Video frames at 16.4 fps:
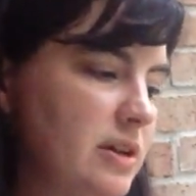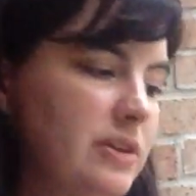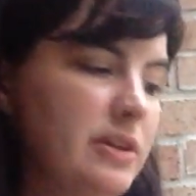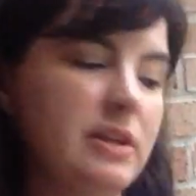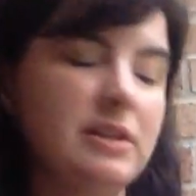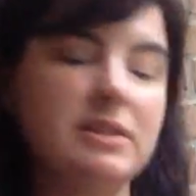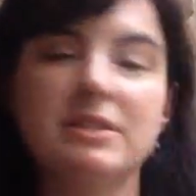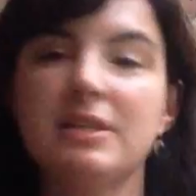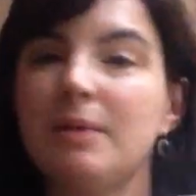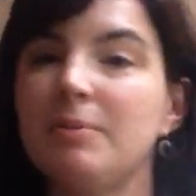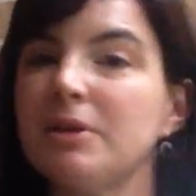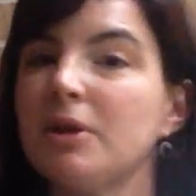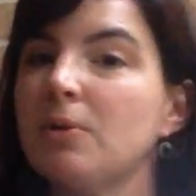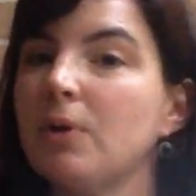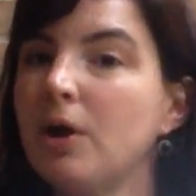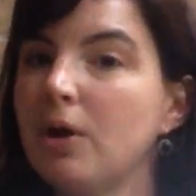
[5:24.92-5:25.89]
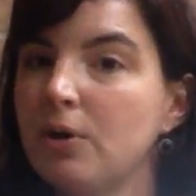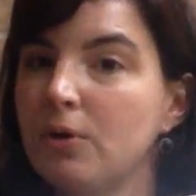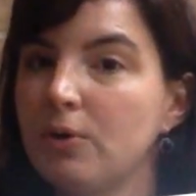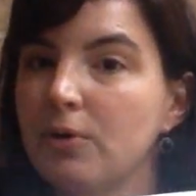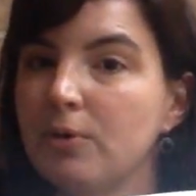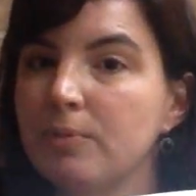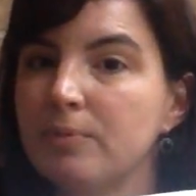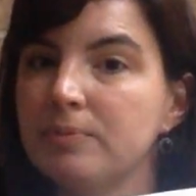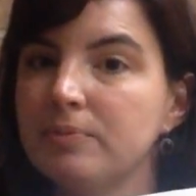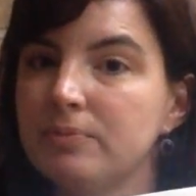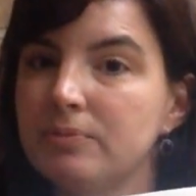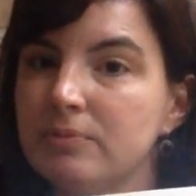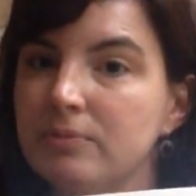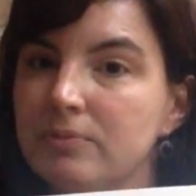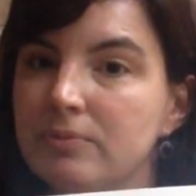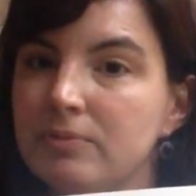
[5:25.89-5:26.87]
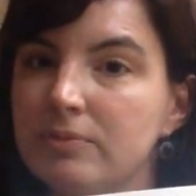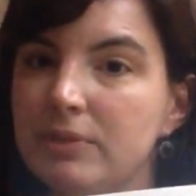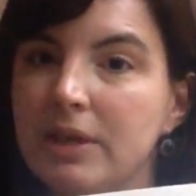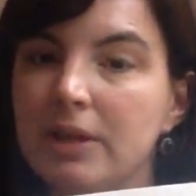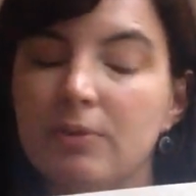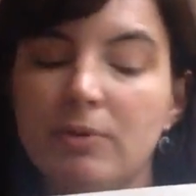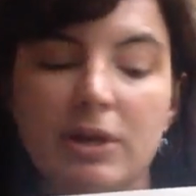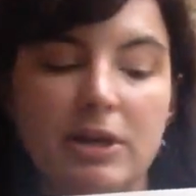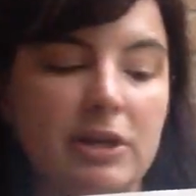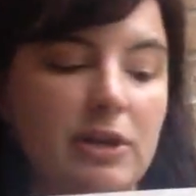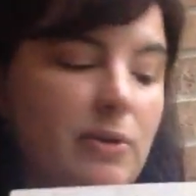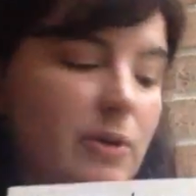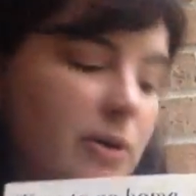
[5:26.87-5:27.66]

Then it's time to go home. They get ready to go